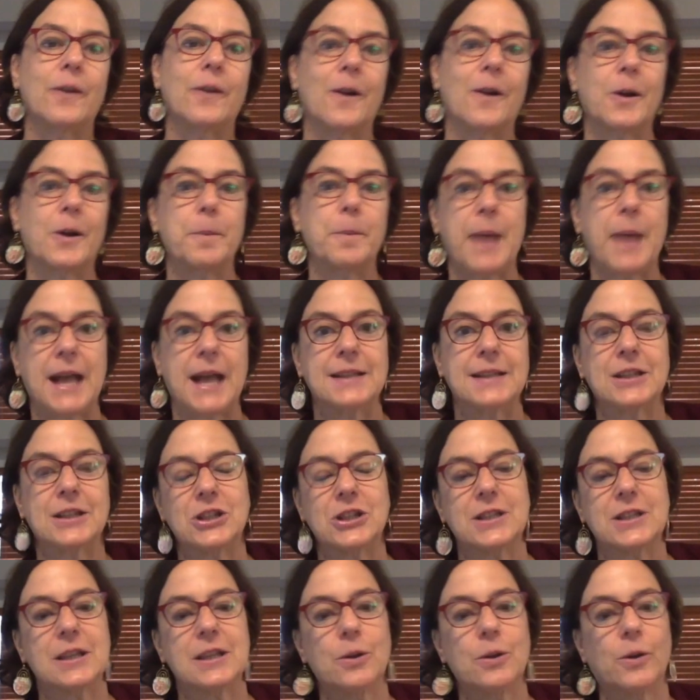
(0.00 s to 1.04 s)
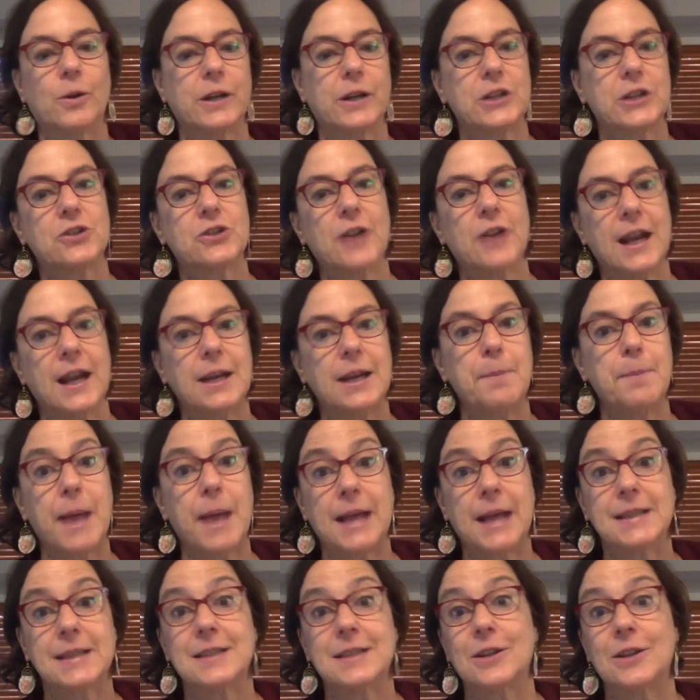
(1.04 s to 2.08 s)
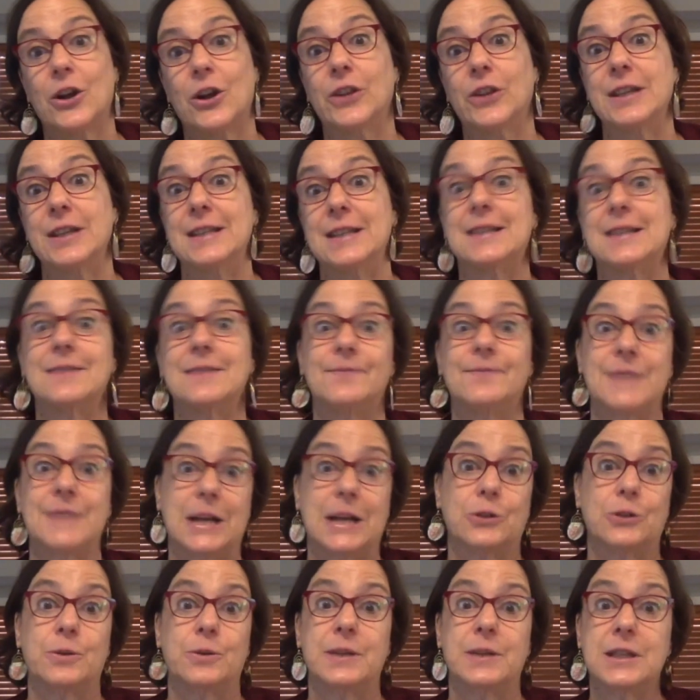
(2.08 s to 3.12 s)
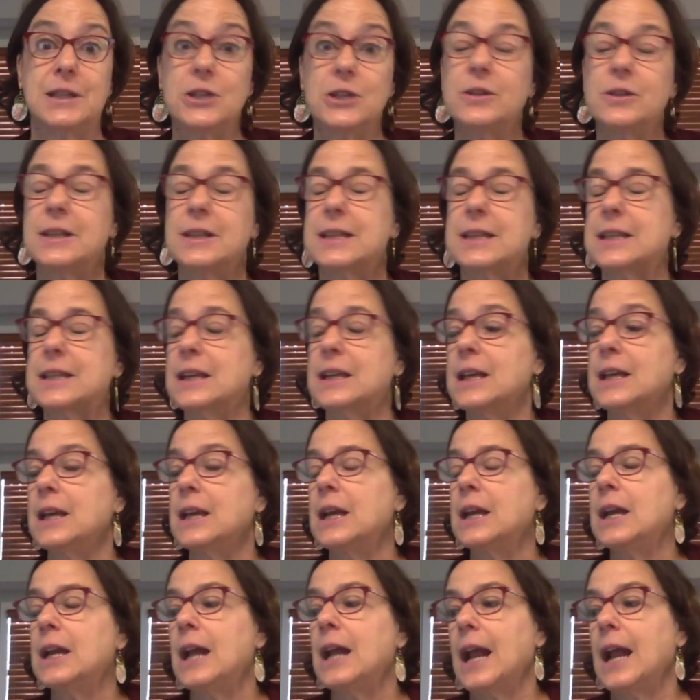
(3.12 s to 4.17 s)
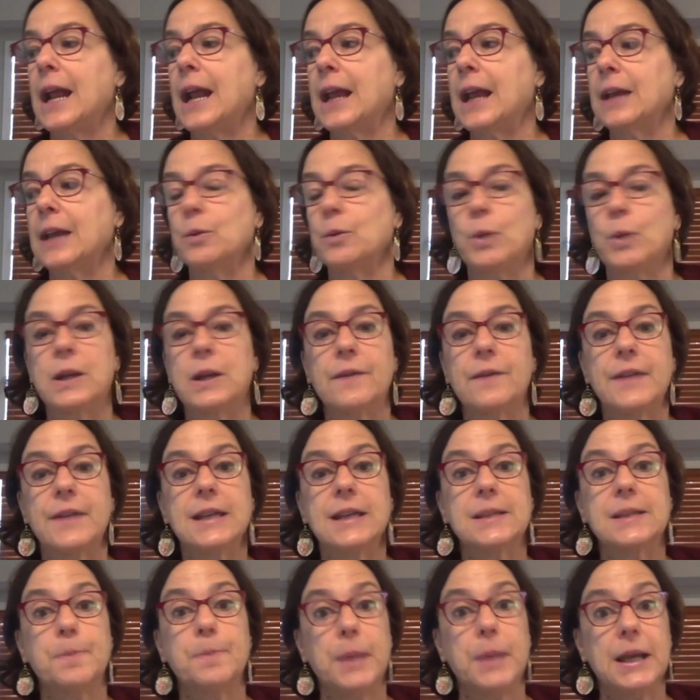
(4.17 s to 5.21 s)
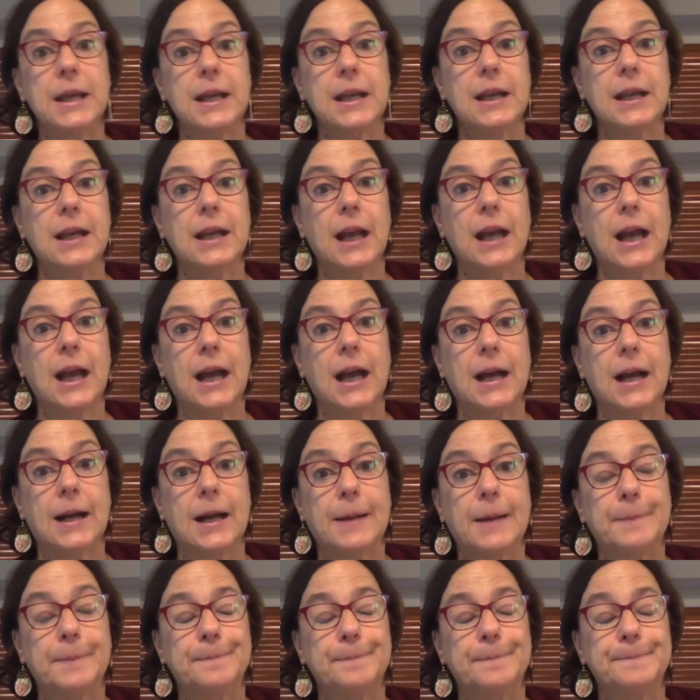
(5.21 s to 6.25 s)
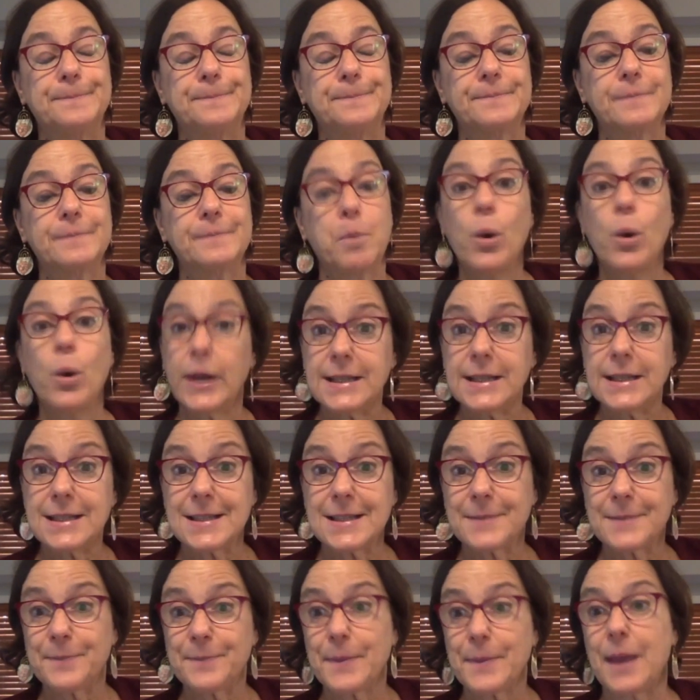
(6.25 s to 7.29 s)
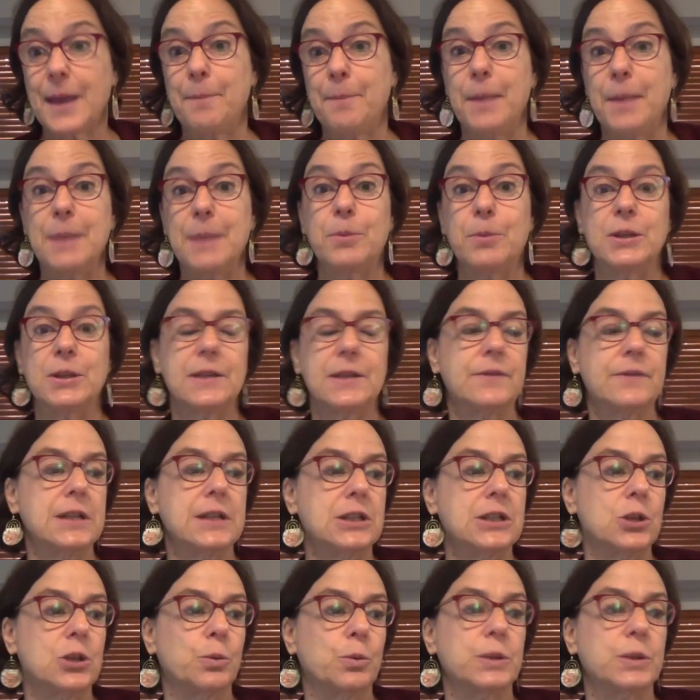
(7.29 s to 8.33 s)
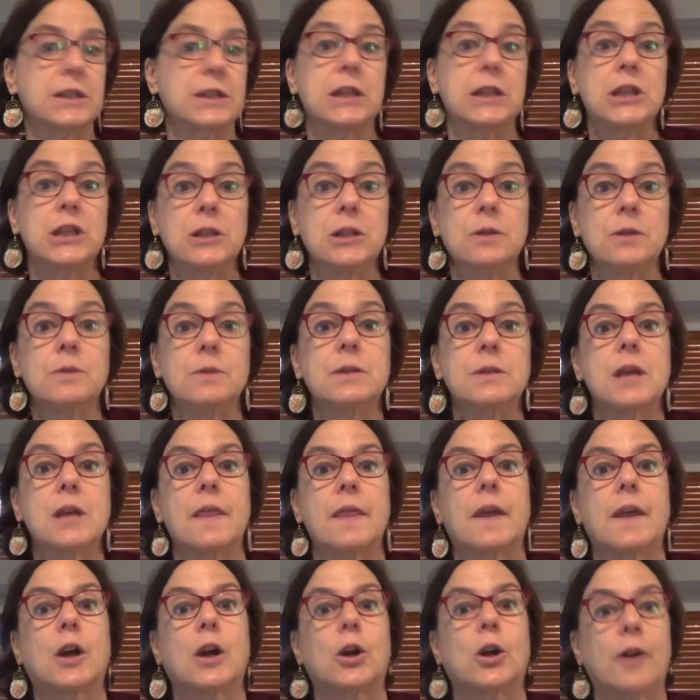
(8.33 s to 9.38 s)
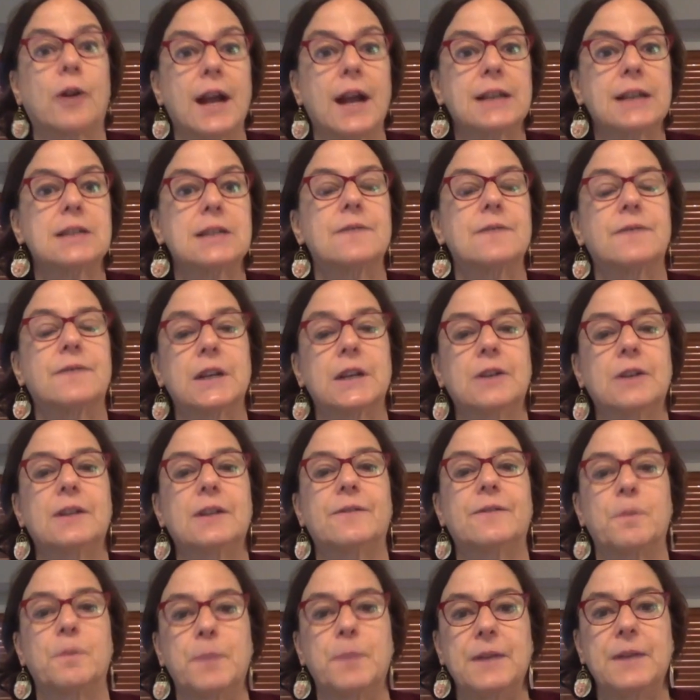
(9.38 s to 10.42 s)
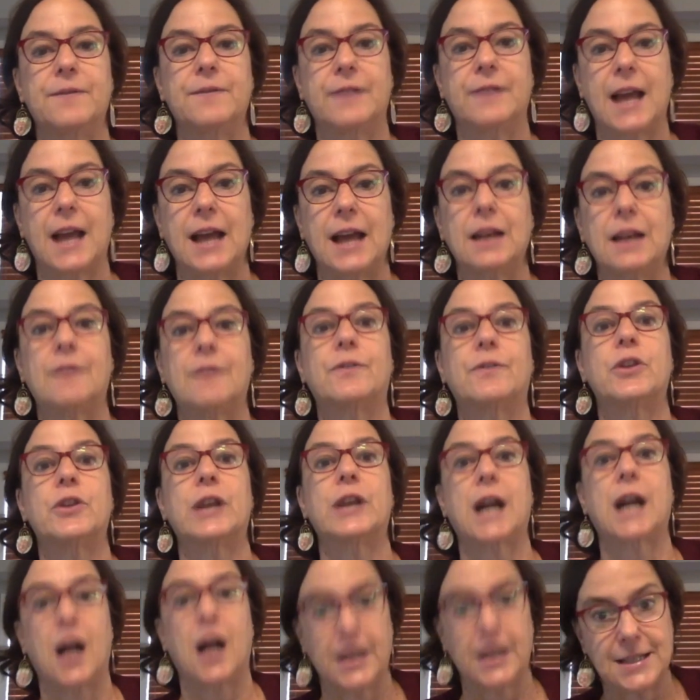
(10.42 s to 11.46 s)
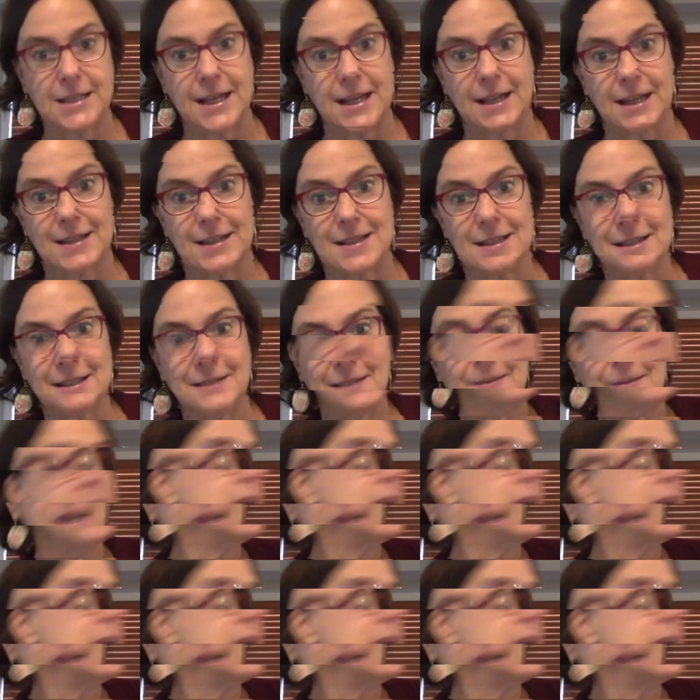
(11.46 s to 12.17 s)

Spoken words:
the hard passages in the orchestra, and he passed all these down to his students. And one of his big points and main points of teaching was to use the correct fingering for B-flat for the context.